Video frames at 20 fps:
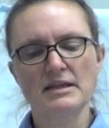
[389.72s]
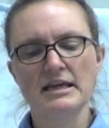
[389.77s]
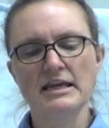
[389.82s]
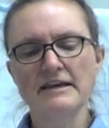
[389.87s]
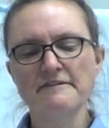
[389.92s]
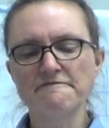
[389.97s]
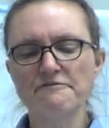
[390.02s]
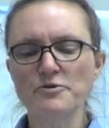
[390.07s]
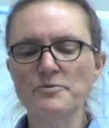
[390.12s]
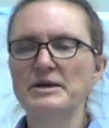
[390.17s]

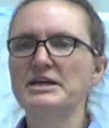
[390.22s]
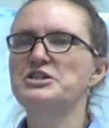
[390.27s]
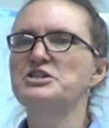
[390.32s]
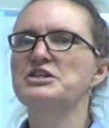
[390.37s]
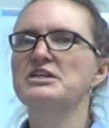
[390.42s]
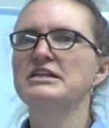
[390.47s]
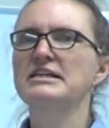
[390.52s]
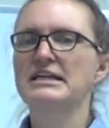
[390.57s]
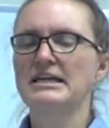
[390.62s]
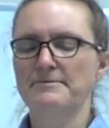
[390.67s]

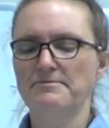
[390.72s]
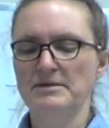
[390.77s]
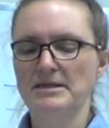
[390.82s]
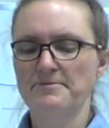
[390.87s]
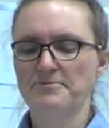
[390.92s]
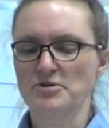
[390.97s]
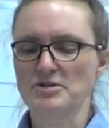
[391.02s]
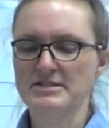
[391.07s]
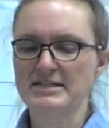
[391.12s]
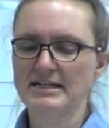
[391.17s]
Information can be
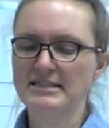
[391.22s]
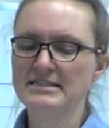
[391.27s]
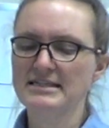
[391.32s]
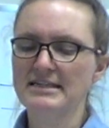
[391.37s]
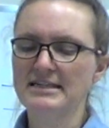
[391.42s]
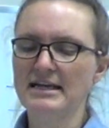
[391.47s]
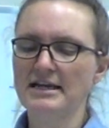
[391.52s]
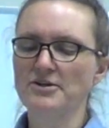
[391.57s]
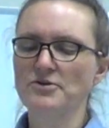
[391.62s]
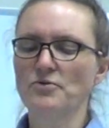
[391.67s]

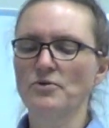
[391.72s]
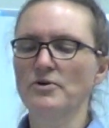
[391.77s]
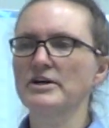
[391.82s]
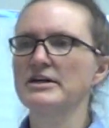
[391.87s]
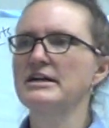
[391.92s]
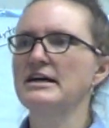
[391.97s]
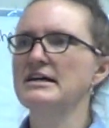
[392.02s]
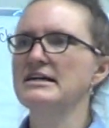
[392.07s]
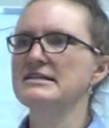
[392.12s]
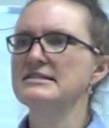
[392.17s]
presented and
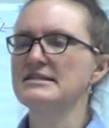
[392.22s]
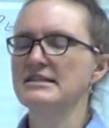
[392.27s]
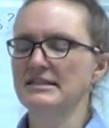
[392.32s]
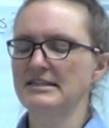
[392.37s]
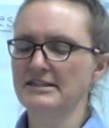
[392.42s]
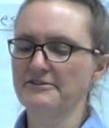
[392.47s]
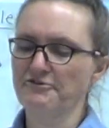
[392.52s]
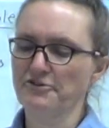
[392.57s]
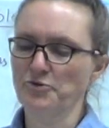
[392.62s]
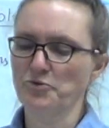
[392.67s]
organized in
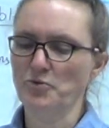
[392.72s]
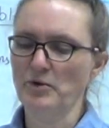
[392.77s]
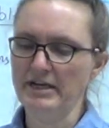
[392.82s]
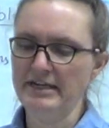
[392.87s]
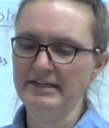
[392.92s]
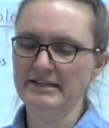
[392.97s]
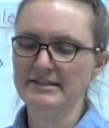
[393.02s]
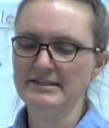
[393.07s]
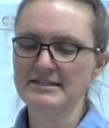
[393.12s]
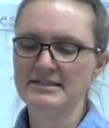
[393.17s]
different
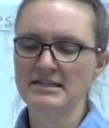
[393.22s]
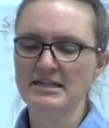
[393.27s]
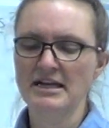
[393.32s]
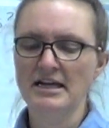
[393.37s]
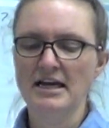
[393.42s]
ways.